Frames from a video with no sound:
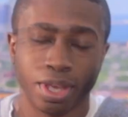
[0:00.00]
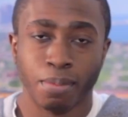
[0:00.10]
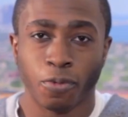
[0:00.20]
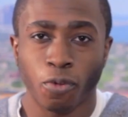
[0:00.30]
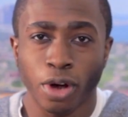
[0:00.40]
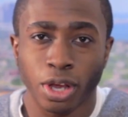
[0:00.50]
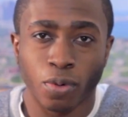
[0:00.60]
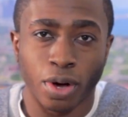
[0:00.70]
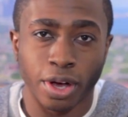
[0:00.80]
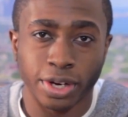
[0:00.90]
Before I
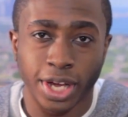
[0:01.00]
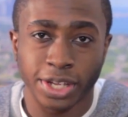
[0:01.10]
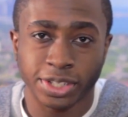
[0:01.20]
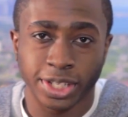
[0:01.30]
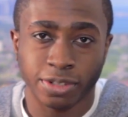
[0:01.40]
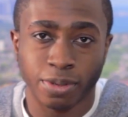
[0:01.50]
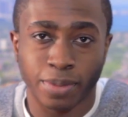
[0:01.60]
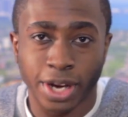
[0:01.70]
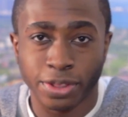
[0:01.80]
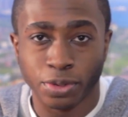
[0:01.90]
go on, I'd just like to
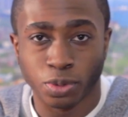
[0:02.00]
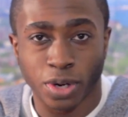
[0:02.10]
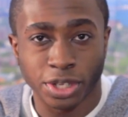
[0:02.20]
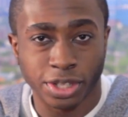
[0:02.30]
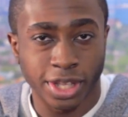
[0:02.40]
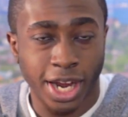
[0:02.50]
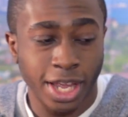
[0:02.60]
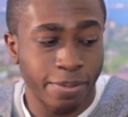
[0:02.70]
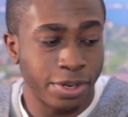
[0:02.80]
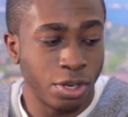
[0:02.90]
remind those watching that
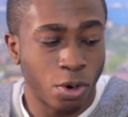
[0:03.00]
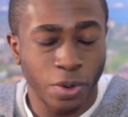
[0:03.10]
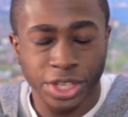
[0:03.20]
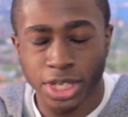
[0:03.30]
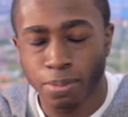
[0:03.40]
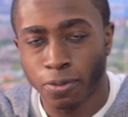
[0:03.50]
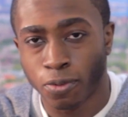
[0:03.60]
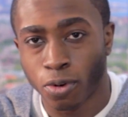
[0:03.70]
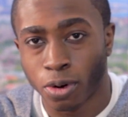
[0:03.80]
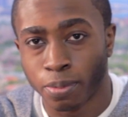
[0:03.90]
I am in no way, shape, or
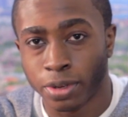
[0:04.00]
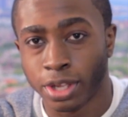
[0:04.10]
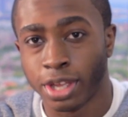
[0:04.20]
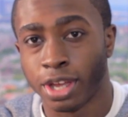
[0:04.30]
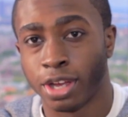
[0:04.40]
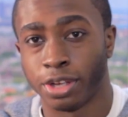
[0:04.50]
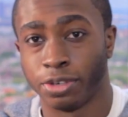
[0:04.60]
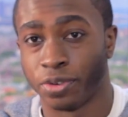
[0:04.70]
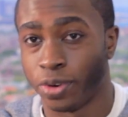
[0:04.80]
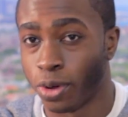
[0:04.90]
form a
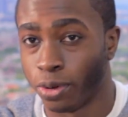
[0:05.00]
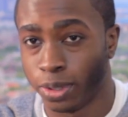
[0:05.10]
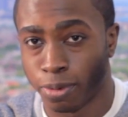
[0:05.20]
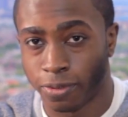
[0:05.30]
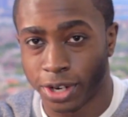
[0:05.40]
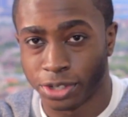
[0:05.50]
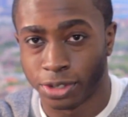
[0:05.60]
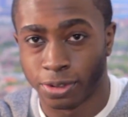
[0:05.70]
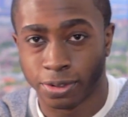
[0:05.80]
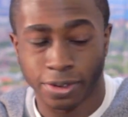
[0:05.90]
degree-holding
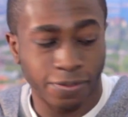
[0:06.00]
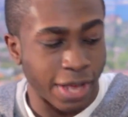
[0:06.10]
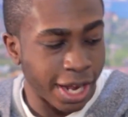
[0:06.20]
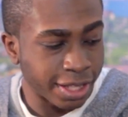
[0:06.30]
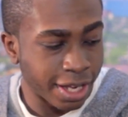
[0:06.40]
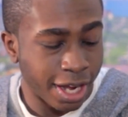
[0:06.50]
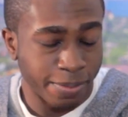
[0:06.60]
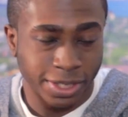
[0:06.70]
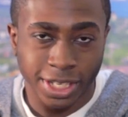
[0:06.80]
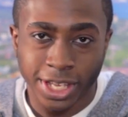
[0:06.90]
professional. In fact,
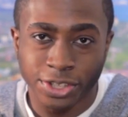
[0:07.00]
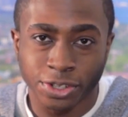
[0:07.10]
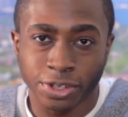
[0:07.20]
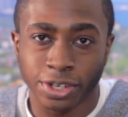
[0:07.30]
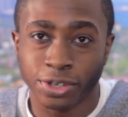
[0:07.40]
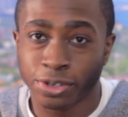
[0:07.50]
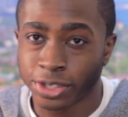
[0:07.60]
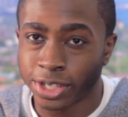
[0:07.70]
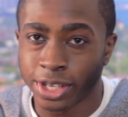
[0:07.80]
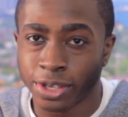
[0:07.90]
I'm a teenager in New
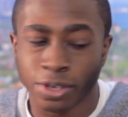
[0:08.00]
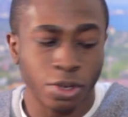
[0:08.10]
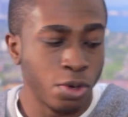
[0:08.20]
York City